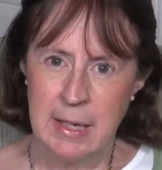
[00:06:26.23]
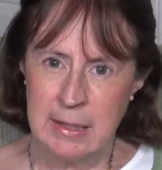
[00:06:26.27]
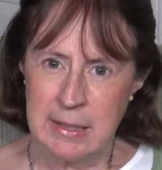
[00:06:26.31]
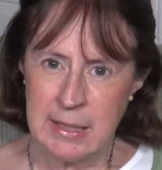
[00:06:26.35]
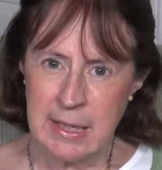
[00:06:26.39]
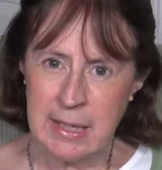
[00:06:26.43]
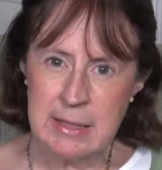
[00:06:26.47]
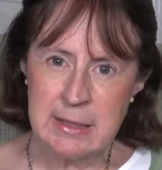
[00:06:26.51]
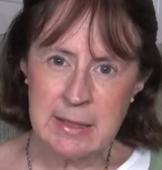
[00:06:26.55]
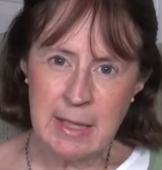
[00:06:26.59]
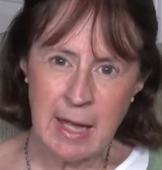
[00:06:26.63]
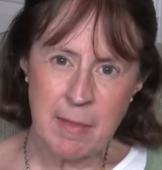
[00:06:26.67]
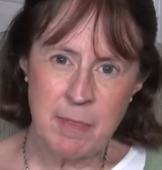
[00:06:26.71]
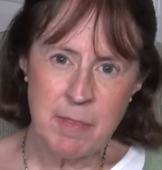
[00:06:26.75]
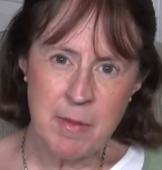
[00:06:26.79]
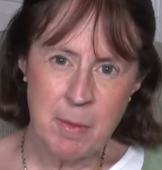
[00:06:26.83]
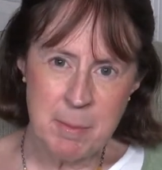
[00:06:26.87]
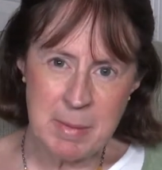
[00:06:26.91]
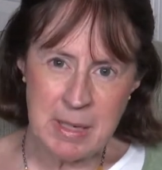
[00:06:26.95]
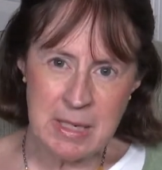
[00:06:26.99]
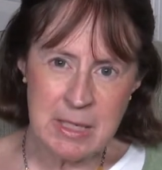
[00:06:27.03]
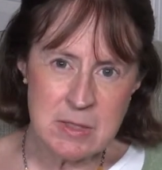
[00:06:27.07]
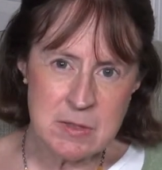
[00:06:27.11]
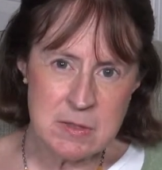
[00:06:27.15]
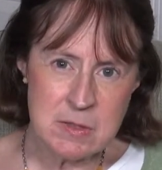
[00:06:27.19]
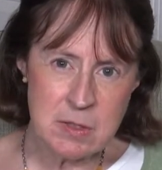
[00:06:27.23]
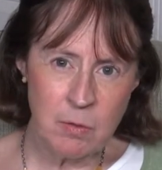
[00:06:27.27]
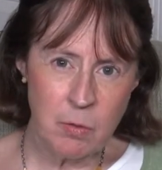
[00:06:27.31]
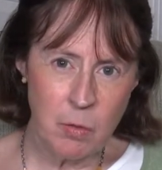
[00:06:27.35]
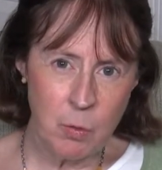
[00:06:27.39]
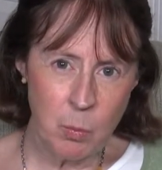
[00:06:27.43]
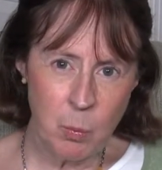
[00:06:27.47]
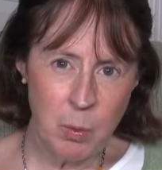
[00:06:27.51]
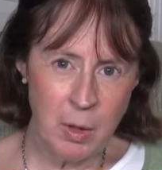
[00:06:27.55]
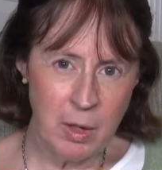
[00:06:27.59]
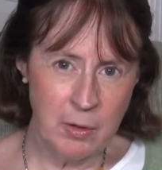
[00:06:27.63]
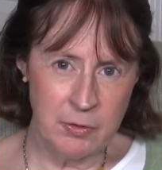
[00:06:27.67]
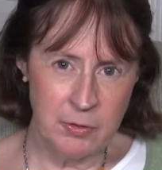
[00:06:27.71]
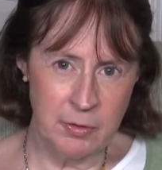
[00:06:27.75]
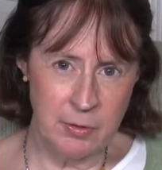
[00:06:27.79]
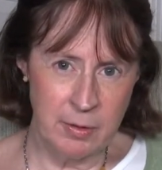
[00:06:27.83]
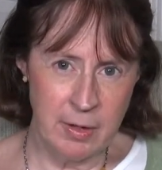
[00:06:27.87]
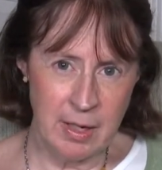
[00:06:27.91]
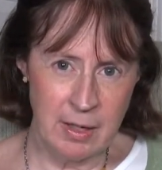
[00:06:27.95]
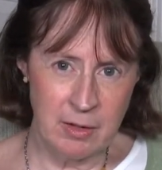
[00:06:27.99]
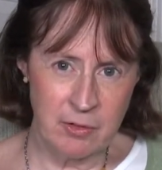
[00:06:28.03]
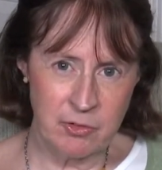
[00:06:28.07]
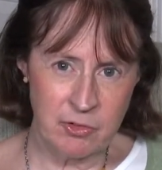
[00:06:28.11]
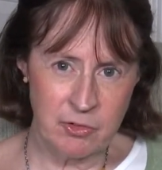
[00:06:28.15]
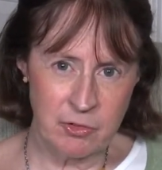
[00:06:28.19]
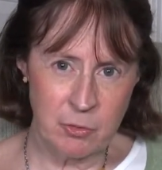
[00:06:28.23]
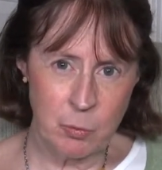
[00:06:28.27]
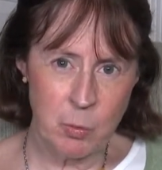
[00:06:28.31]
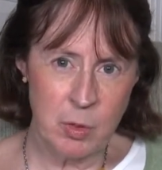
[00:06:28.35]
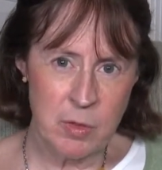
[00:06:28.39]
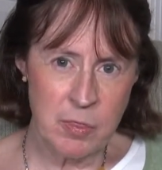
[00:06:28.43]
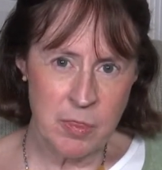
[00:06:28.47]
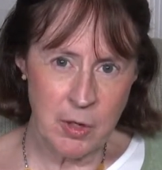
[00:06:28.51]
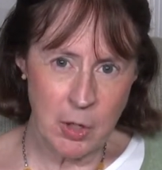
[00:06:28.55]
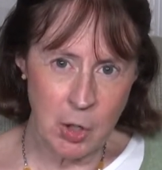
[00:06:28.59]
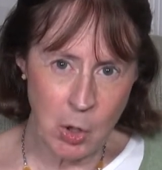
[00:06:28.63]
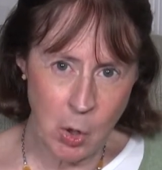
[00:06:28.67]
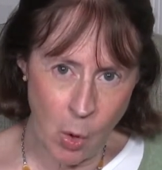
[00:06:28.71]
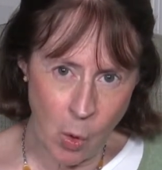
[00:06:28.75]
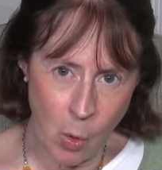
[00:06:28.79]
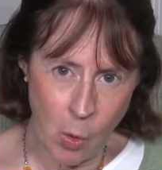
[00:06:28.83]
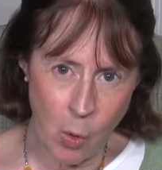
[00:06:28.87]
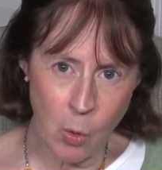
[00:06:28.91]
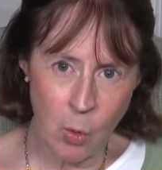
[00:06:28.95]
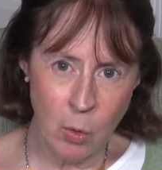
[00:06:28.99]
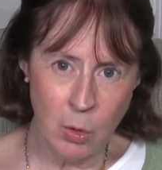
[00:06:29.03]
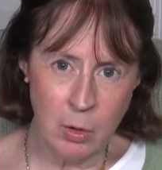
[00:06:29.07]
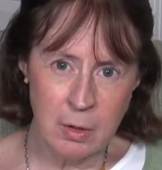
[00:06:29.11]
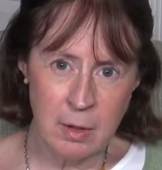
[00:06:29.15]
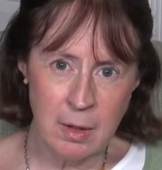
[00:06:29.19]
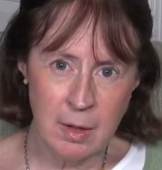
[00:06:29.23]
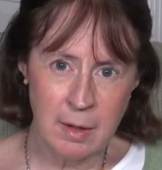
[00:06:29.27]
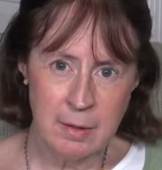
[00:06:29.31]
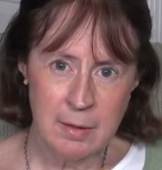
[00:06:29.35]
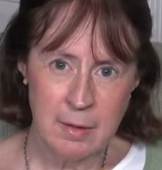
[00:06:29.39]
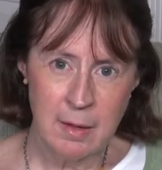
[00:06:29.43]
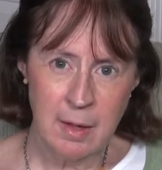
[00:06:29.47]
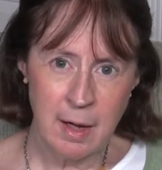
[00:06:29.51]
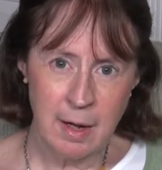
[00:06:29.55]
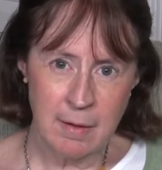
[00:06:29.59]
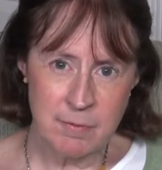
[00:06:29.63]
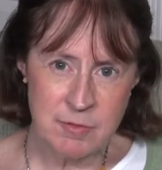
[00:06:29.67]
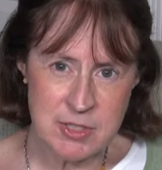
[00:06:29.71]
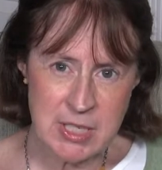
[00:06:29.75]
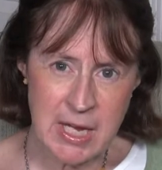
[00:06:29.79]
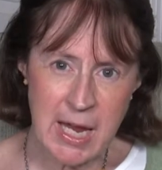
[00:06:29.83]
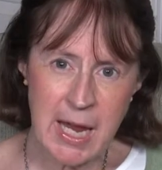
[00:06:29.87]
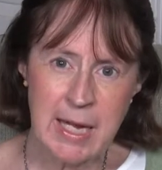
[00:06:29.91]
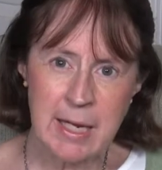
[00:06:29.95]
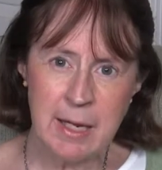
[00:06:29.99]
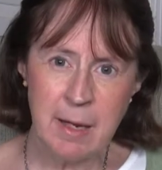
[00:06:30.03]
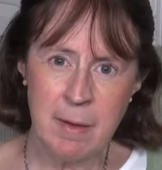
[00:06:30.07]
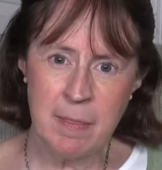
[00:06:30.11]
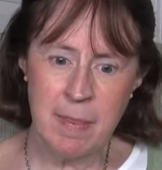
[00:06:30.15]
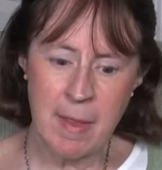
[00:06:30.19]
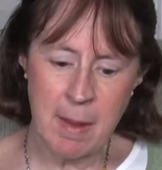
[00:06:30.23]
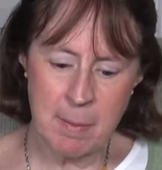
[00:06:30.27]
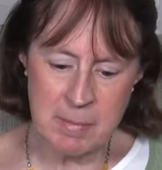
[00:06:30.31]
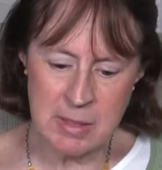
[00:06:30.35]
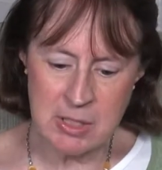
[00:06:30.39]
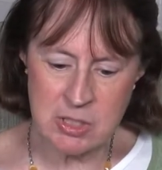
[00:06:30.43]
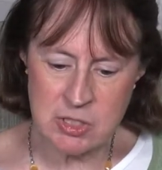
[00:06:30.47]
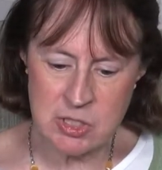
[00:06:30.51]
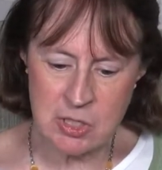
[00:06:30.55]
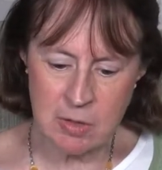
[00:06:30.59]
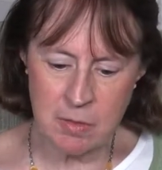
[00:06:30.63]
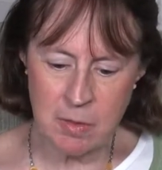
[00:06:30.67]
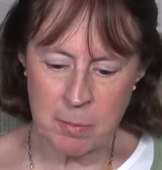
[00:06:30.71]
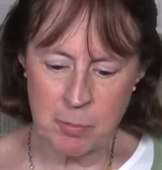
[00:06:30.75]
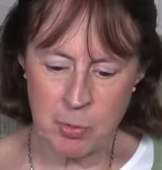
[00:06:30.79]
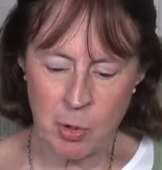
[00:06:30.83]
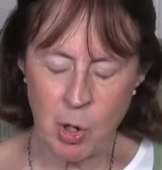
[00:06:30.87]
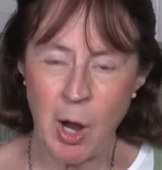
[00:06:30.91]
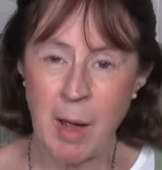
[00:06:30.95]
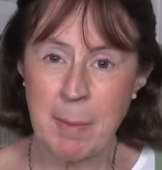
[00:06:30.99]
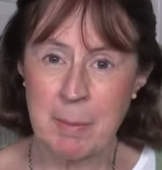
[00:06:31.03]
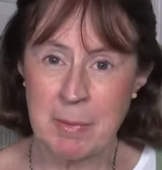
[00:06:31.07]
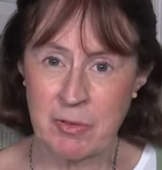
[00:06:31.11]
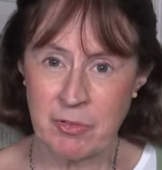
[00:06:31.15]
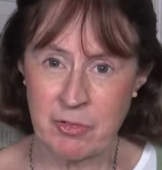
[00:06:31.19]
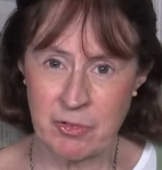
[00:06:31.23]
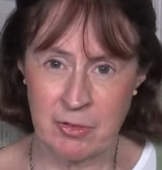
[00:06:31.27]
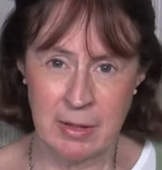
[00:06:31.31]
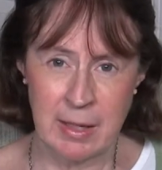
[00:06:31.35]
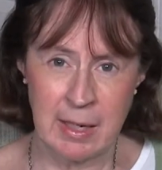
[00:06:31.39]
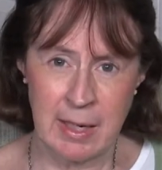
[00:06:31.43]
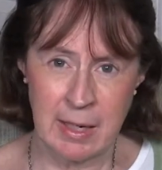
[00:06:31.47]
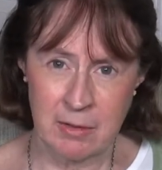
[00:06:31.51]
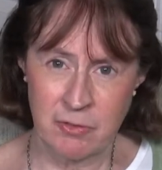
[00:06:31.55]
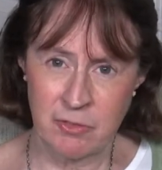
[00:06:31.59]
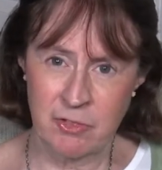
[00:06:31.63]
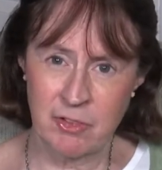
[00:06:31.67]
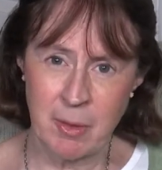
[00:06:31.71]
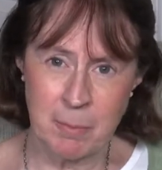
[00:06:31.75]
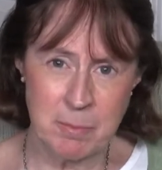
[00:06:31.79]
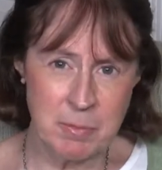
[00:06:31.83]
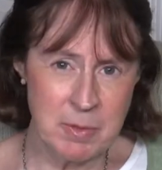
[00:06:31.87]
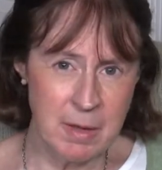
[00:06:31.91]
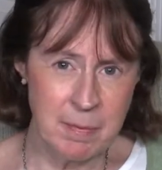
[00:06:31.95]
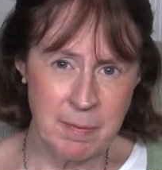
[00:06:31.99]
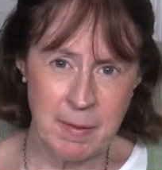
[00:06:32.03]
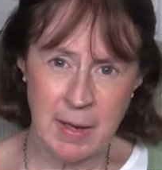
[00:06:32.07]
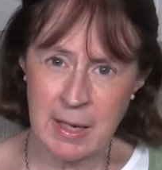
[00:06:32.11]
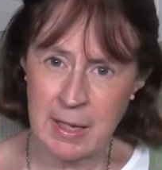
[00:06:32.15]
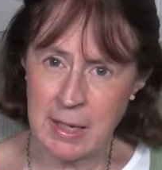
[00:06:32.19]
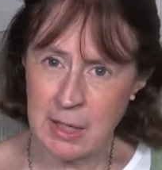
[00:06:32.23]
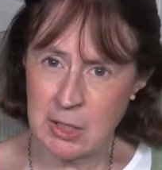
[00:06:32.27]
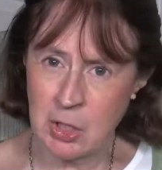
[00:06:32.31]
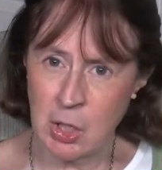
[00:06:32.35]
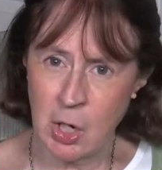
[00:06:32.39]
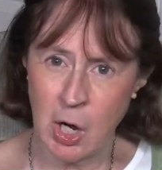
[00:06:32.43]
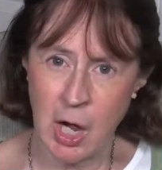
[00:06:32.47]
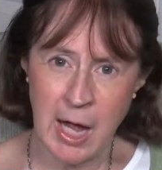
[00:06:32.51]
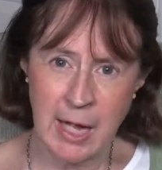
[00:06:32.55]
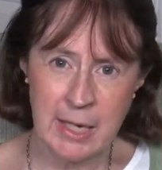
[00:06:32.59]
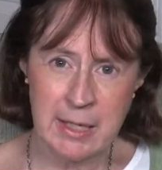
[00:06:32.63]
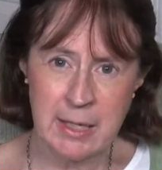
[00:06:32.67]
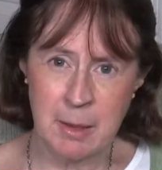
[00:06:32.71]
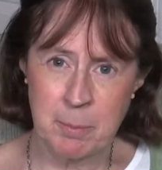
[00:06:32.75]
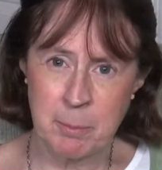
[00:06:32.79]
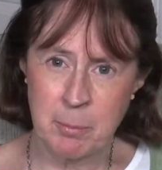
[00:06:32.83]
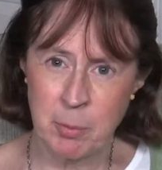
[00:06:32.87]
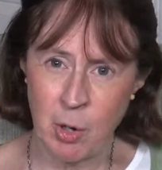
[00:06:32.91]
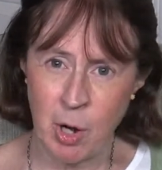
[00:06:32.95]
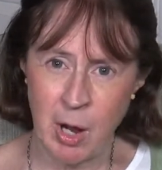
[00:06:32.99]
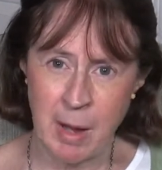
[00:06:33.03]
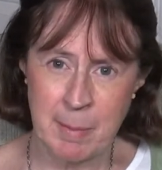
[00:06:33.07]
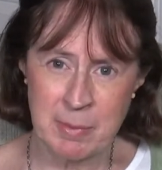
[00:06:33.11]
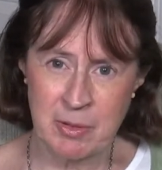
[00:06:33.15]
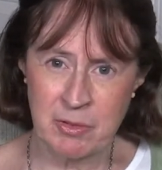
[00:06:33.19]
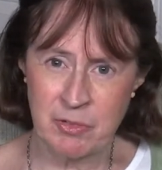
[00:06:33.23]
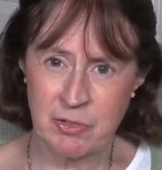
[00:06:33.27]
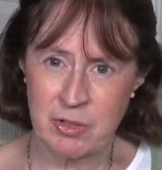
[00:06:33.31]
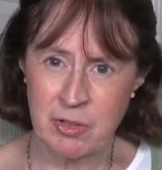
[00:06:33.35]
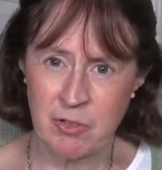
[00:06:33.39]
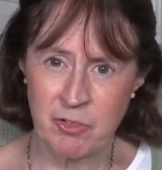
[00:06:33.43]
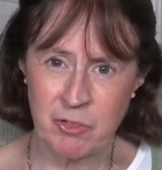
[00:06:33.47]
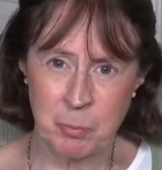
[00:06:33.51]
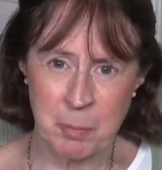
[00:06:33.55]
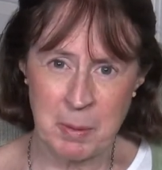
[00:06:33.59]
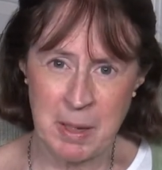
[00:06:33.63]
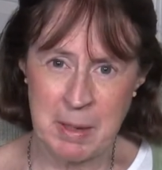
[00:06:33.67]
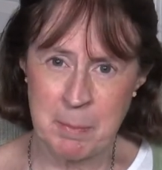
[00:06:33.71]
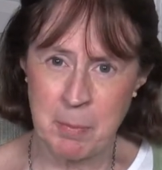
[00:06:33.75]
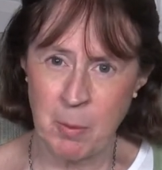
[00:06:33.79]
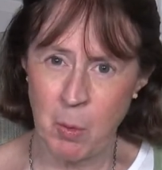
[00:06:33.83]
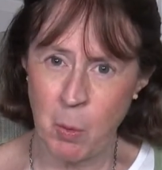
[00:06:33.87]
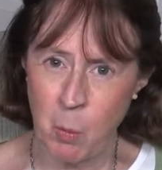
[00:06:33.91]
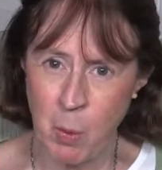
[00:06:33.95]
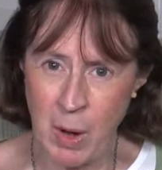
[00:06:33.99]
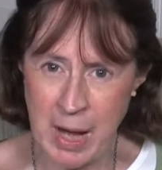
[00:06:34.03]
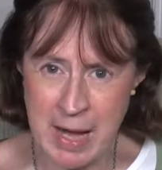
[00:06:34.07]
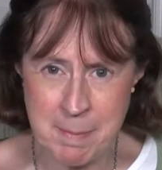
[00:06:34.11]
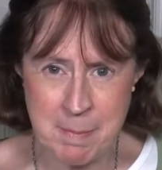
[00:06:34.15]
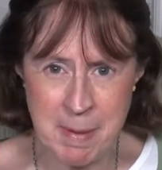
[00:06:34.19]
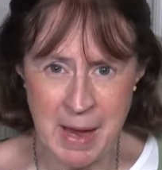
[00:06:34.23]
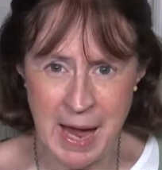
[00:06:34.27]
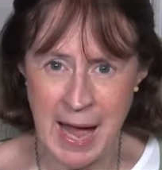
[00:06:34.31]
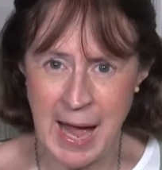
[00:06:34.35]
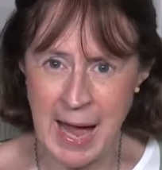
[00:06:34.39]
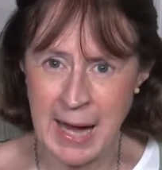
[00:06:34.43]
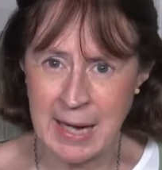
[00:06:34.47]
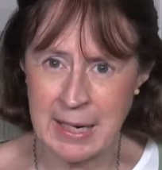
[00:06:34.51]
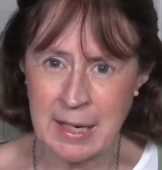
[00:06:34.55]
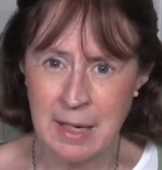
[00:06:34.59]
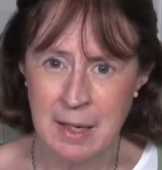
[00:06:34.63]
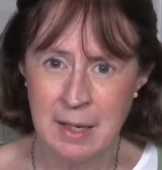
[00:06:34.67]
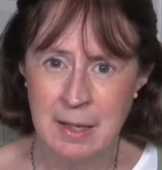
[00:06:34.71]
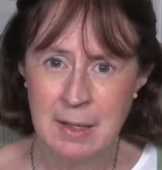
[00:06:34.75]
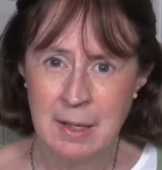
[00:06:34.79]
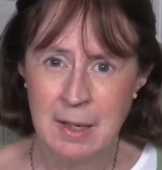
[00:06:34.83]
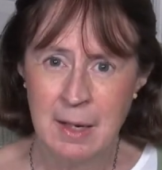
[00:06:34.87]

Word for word: He led them into the wilderness with the goal of taking them into the promised land, something that had God had promised his people way back